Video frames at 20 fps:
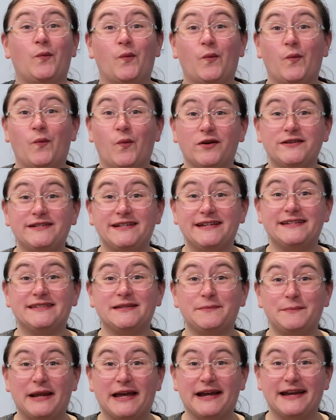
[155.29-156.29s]
what is a
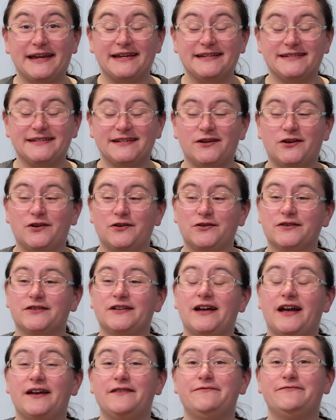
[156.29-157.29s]
blanket along?
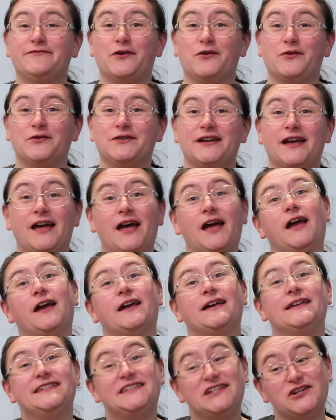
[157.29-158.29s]
I've got
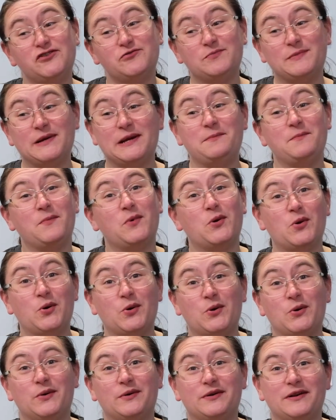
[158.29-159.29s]
considerably
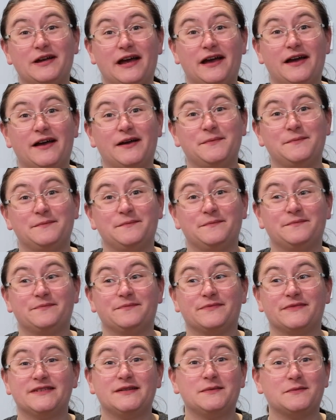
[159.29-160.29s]
more
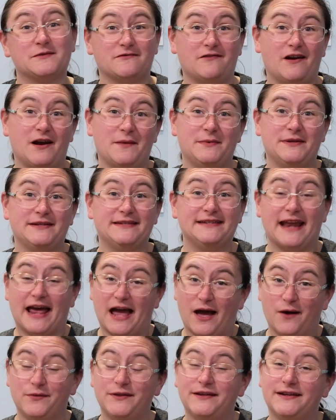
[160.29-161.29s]
um, subscribers
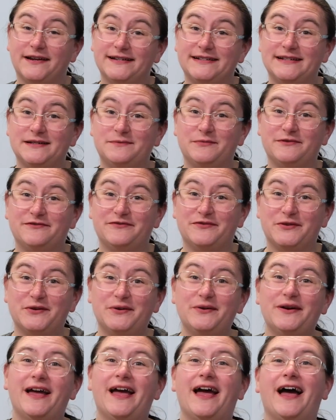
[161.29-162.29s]
now than I did before.
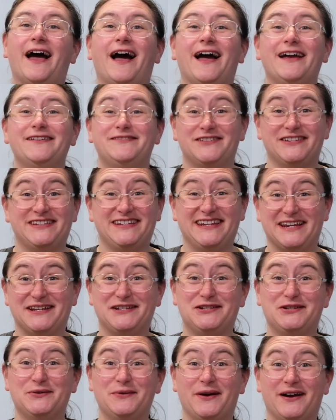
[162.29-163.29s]
I've just hit
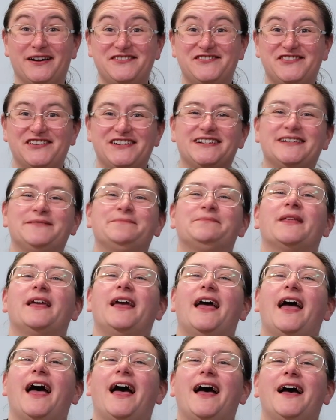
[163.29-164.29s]
two hundred.
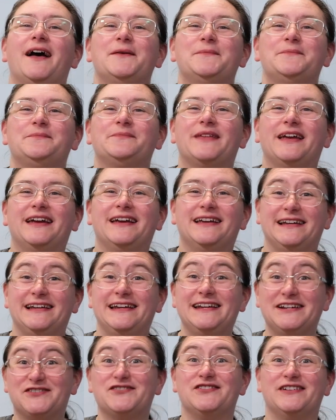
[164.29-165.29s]
Um,
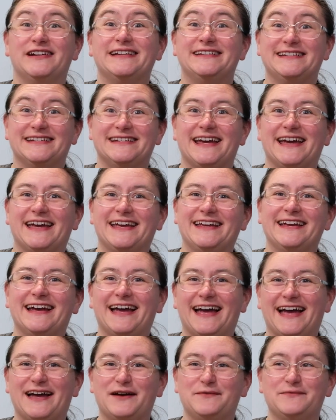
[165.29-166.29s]
literally today.
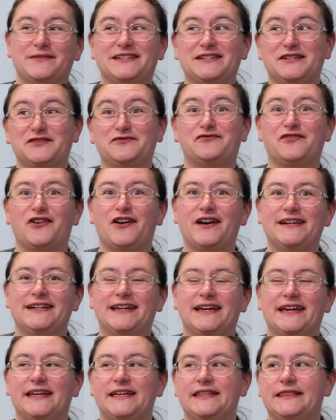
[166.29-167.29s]
Uh, this is
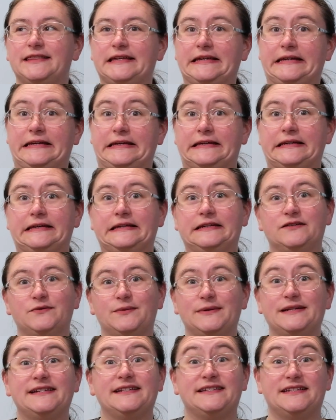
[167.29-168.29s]
Friday the
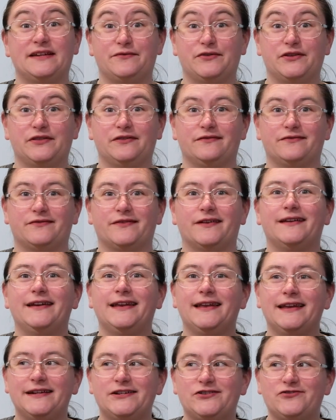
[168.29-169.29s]
twenty-seventh.
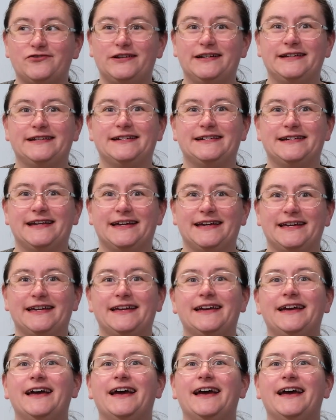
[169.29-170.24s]
Literally today